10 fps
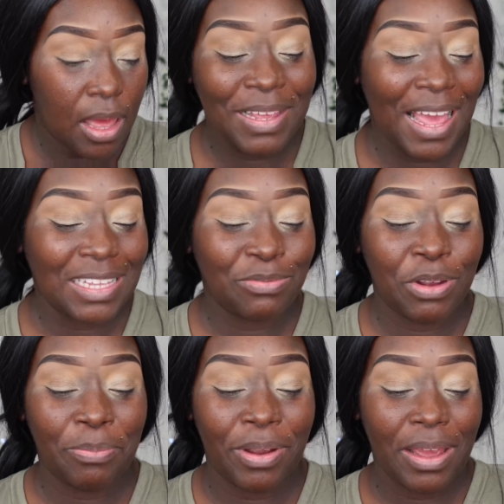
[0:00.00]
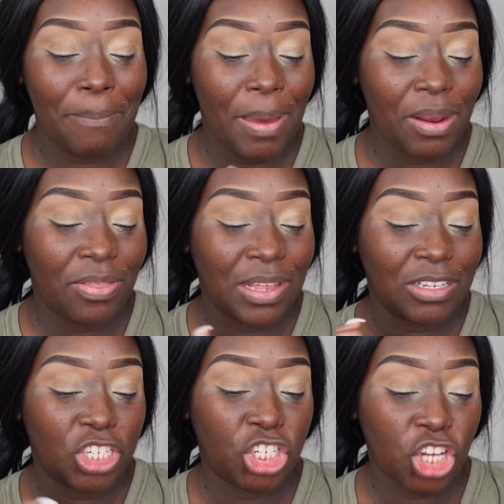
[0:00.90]
Yes, we're bringing better
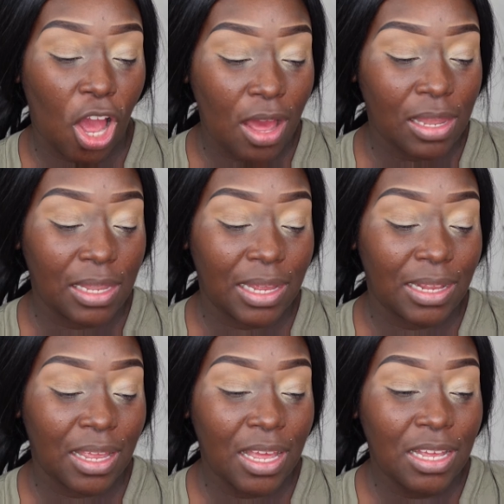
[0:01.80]
than chocolate.